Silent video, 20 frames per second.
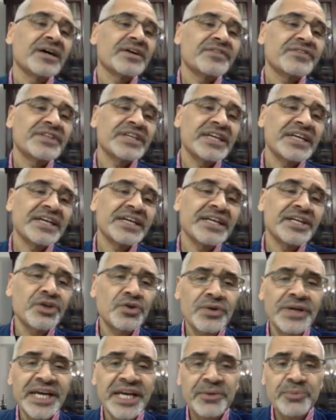the
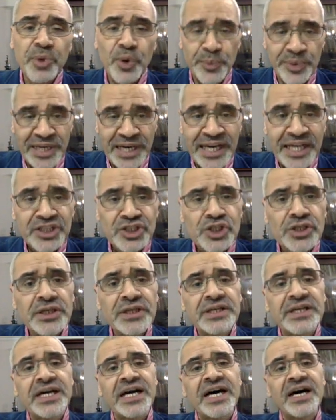UK population